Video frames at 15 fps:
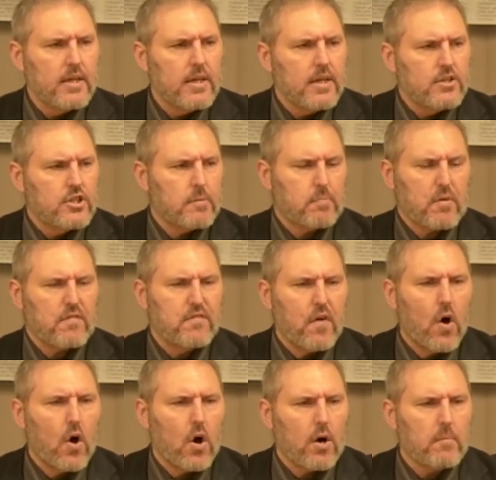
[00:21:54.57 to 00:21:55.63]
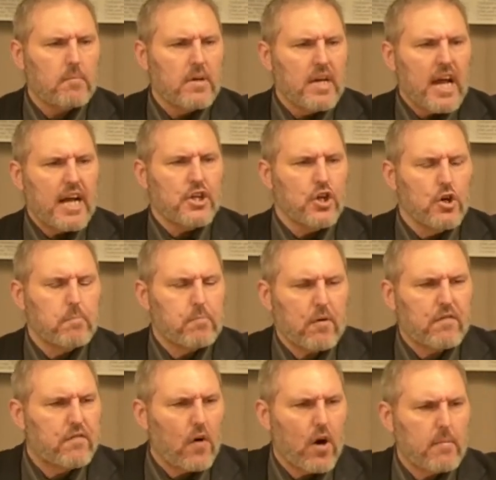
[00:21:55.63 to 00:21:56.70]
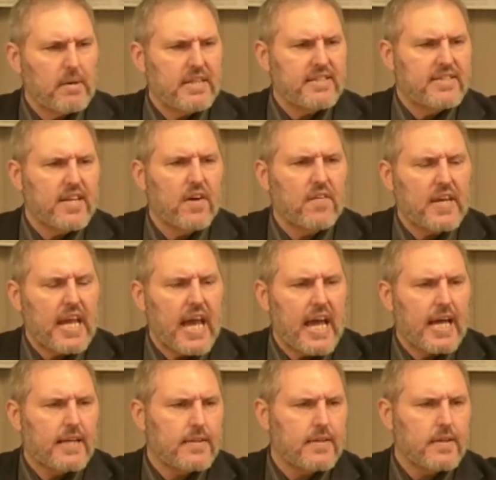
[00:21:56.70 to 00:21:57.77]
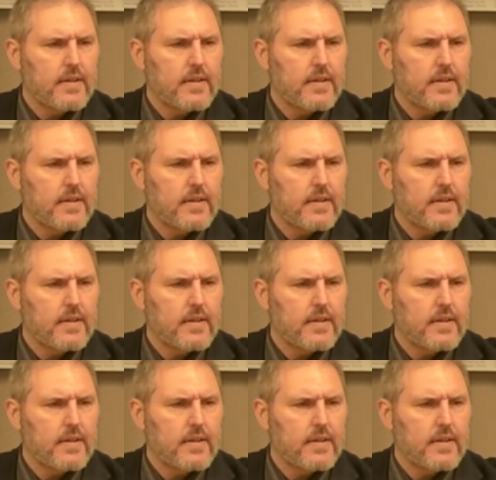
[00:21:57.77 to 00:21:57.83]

to perform, and you perform it until the end.